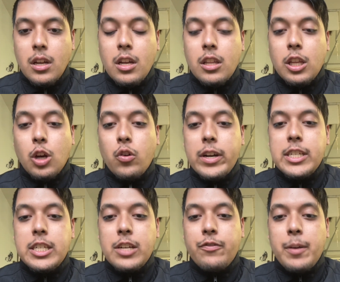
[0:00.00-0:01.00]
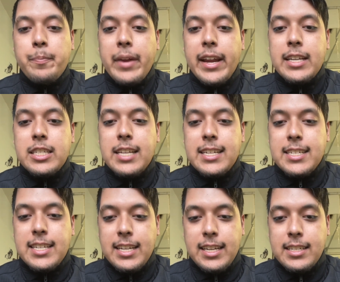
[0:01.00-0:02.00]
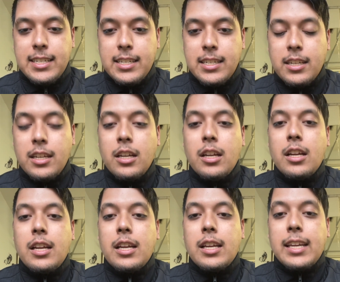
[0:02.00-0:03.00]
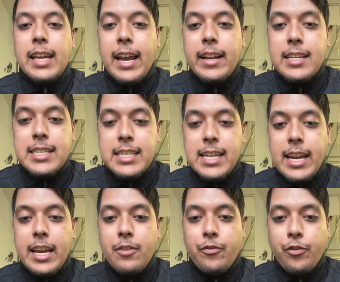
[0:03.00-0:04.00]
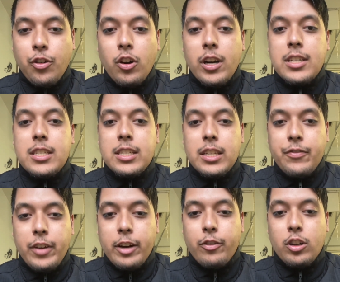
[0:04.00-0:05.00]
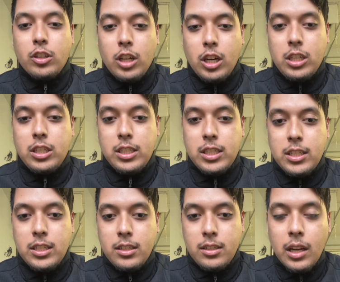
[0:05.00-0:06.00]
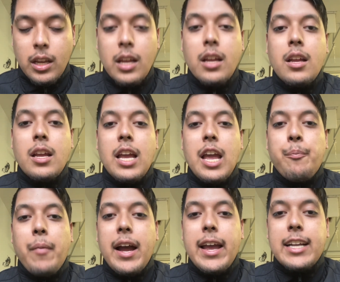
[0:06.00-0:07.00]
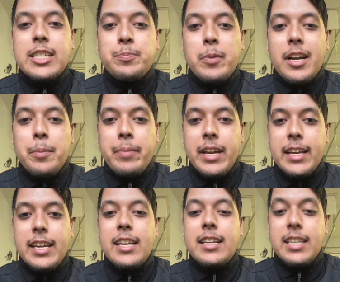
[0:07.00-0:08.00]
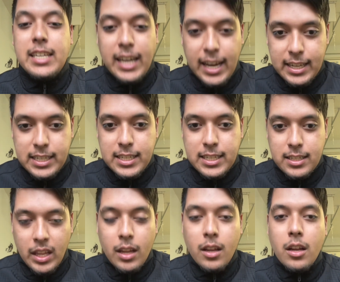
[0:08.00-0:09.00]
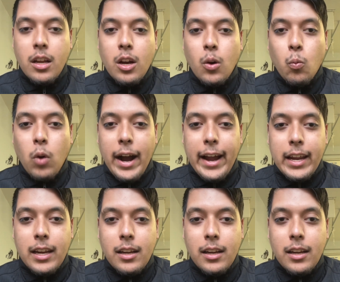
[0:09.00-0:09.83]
The question remains as this: can a state enforce federal laws? In my expert opinion, yes. Why?